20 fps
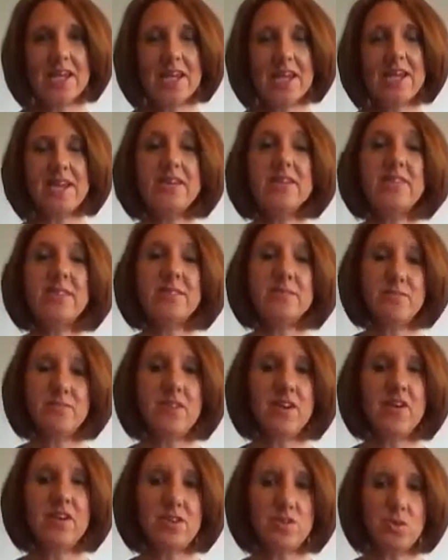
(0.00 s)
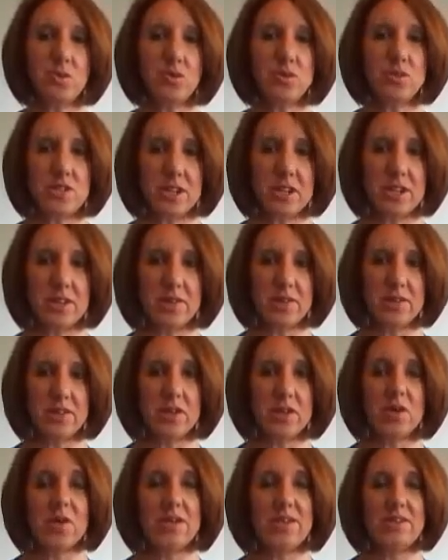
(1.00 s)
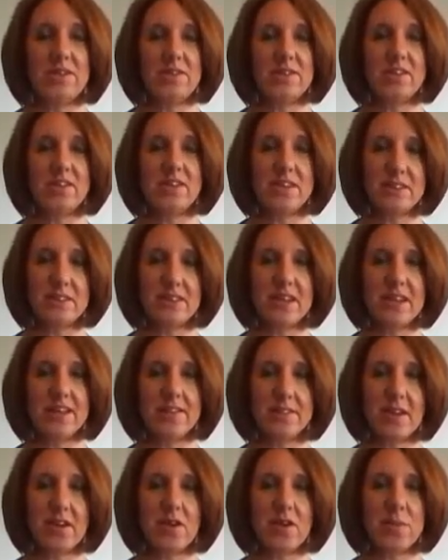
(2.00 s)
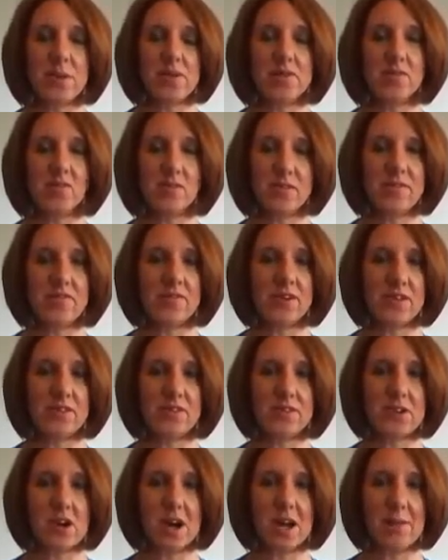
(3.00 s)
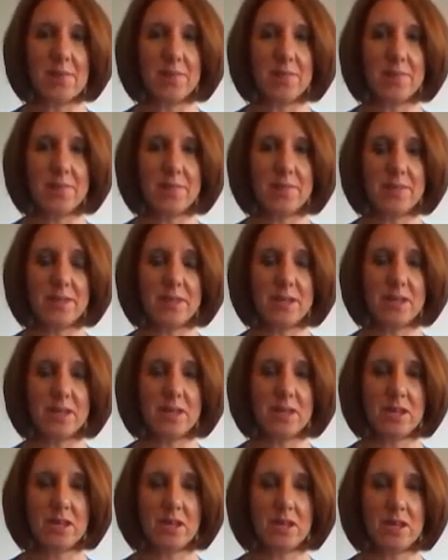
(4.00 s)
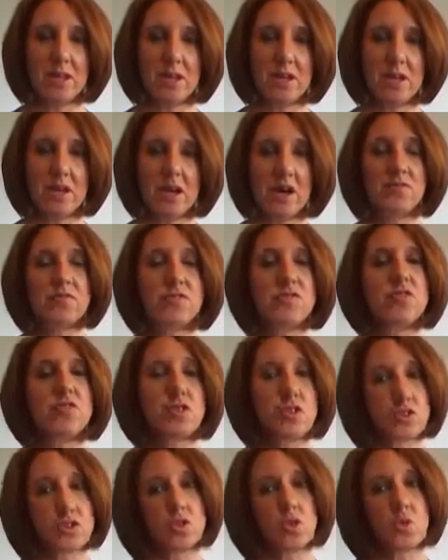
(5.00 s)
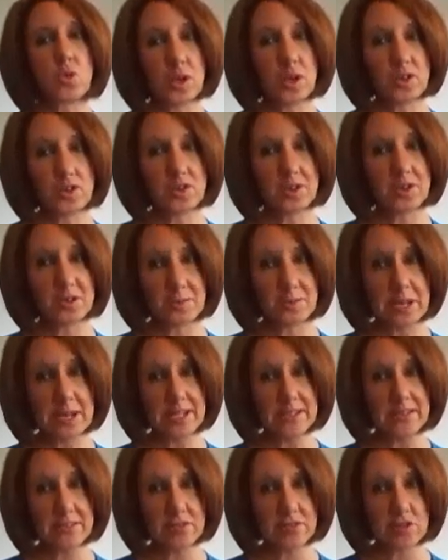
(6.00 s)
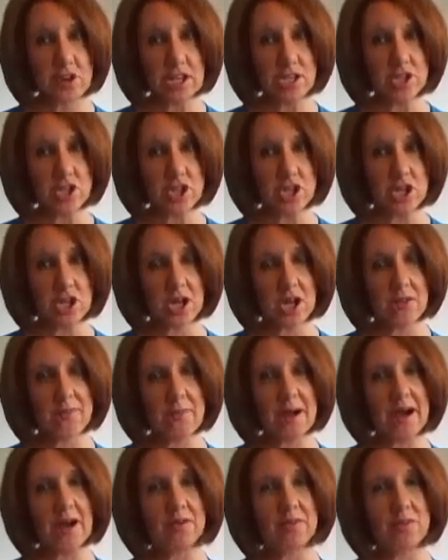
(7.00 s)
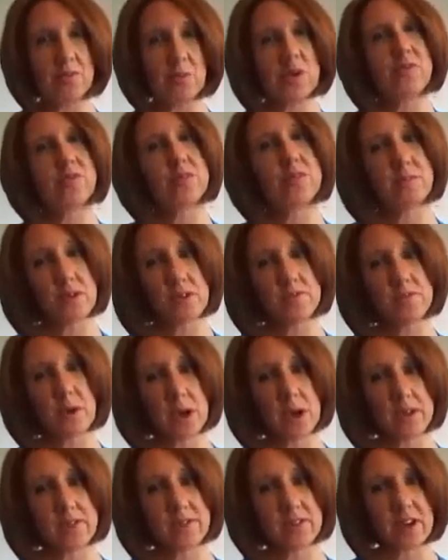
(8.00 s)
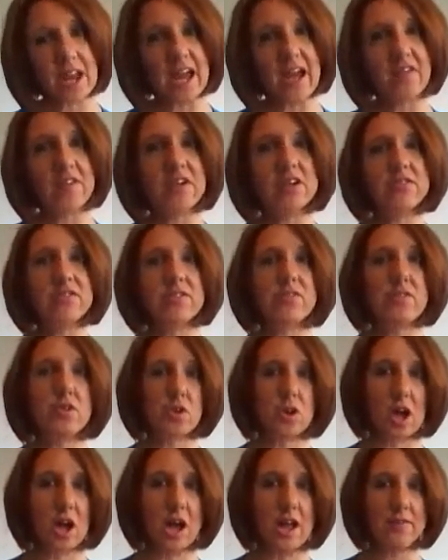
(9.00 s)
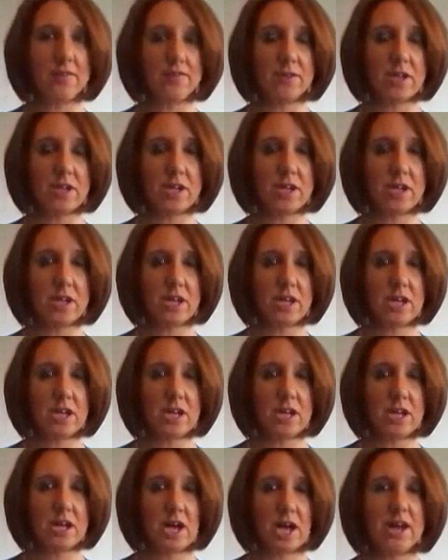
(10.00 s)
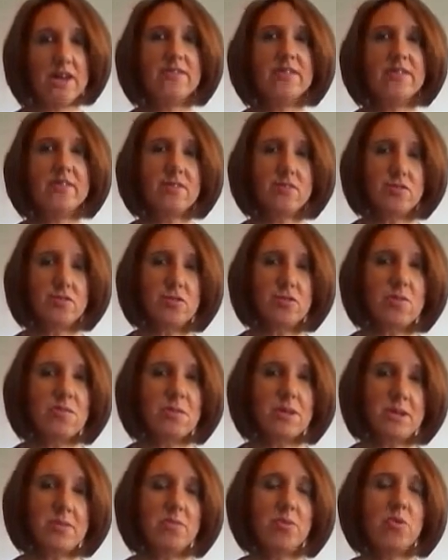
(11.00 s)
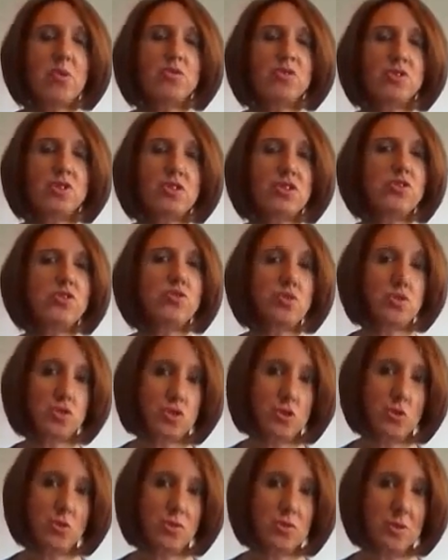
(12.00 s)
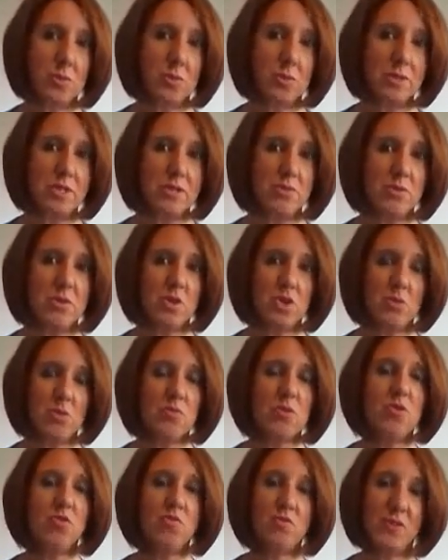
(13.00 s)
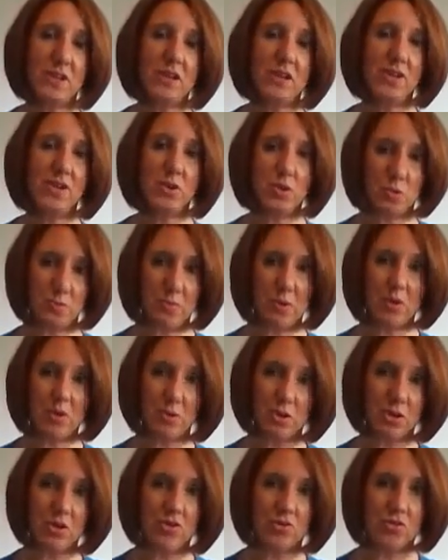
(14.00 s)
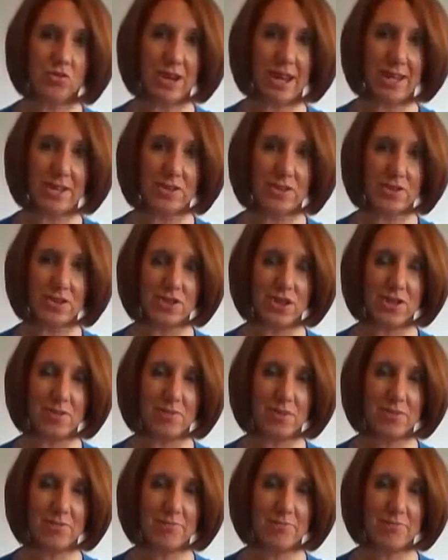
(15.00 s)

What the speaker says: It can seem very daunting going to see a sex therapist for the first time. After all, you're talking to a complete stranger about one of the most personal areas of your life. And it's extremely important that you choose somebody with whom you feel you could build a good relationship.